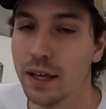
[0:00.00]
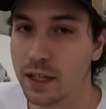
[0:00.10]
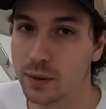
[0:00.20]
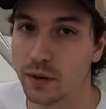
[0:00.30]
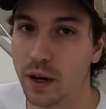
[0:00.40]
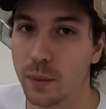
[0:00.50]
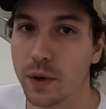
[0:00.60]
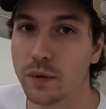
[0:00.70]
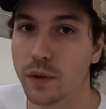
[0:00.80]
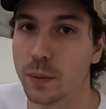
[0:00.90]
It's been
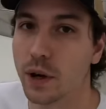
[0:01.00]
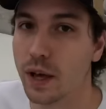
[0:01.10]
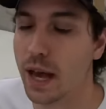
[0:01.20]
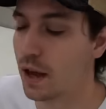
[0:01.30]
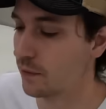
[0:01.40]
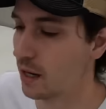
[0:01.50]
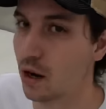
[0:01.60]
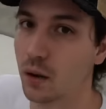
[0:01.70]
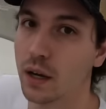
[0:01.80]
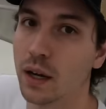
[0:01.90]
ripening for about a half an
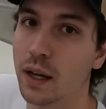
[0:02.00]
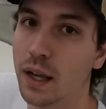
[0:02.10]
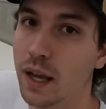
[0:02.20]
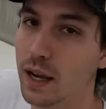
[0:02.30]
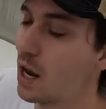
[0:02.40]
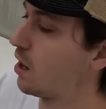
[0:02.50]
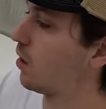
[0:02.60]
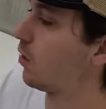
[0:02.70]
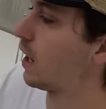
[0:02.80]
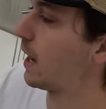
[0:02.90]
hour, and
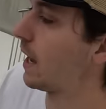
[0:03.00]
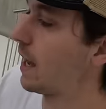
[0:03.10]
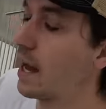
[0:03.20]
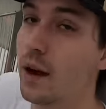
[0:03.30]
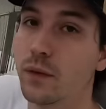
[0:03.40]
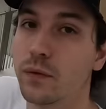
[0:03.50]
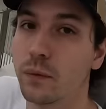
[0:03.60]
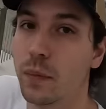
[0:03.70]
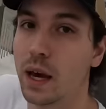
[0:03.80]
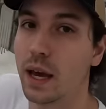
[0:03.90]
now I have
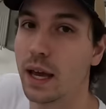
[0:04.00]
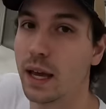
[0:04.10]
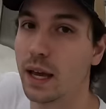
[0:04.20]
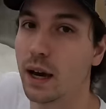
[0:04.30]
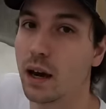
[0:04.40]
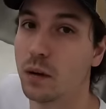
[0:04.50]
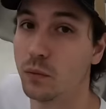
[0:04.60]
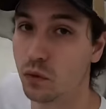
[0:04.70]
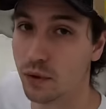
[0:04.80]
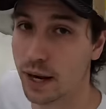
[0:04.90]
my
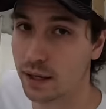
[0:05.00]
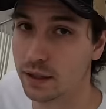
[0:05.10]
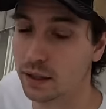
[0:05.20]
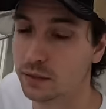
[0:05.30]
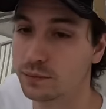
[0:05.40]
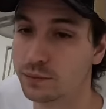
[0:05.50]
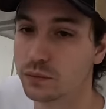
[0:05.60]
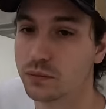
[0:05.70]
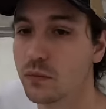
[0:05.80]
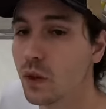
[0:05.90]
rennet,
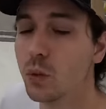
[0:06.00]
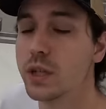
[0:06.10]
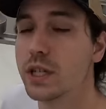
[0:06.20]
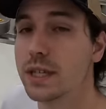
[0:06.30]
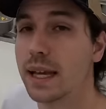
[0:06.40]
which is an